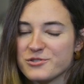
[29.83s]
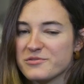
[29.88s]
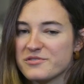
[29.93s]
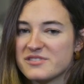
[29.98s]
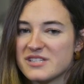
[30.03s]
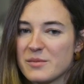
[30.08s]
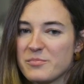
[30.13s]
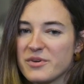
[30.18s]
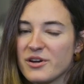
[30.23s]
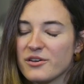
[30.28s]
was
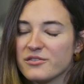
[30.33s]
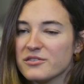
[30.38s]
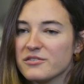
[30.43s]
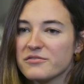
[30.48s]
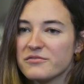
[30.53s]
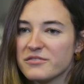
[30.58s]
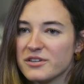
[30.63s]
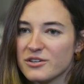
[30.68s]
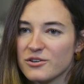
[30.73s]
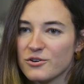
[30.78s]
stepping on the
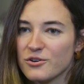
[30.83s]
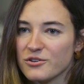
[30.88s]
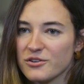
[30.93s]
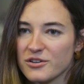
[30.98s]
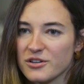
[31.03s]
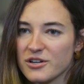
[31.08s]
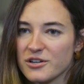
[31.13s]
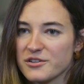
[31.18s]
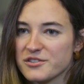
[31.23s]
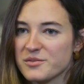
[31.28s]
field
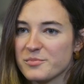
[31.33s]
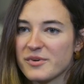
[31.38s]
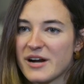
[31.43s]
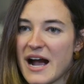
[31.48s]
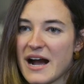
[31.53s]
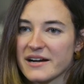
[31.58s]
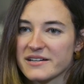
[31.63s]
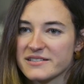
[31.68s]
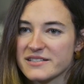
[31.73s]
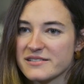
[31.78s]
or to
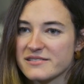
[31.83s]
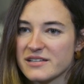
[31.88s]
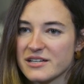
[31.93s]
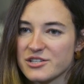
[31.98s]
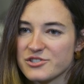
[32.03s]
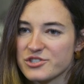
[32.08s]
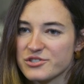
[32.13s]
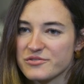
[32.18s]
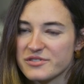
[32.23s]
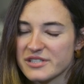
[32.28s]
practice,
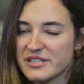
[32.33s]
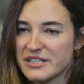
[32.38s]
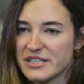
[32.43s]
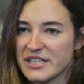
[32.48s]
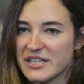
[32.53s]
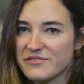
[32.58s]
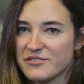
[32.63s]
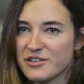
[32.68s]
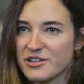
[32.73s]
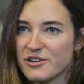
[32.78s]
that she was going to
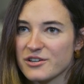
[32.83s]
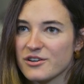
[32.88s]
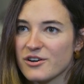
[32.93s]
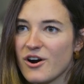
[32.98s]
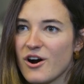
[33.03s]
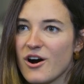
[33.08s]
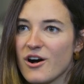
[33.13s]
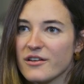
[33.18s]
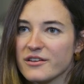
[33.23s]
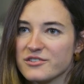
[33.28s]
give it her
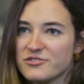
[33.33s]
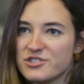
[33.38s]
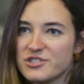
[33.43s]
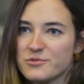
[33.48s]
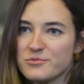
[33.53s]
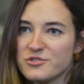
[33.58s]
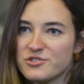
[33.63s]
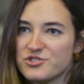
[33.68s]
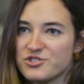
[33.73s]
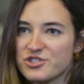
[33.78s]
all, and she
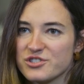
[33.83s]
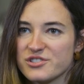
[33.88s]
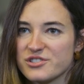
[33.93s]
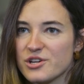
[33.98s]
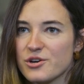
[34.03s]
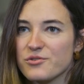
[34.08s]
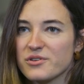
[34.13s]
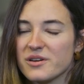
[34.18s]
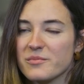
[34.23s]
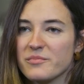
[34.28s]
was just
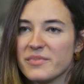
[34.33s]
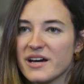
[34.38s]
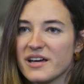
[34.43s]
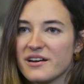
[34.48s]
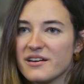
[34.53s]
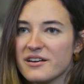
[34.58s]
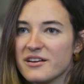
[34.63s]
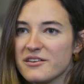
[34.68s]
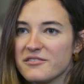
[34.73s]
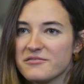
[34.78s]
so
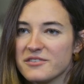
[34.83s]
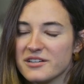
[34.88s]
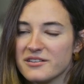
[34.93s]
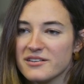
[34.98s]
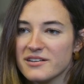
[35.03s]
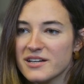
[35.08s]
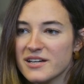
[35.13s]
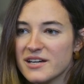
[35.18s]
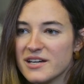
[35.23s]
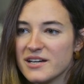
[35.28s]
competitive,
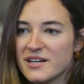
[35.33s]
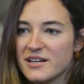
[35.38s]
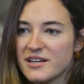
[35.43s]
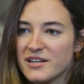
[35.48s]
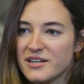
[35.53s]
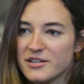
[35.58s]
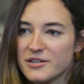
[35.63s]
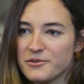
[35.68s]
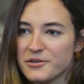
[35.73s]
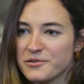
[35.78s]
and
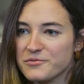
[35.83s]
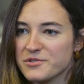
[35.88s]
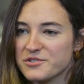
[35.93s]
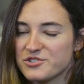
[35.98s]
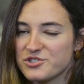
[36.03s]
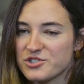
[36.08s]
you know, it was